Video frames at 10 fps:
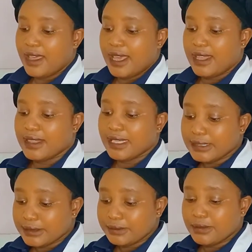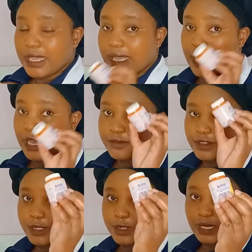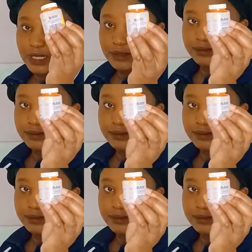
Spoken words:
And then I have this one.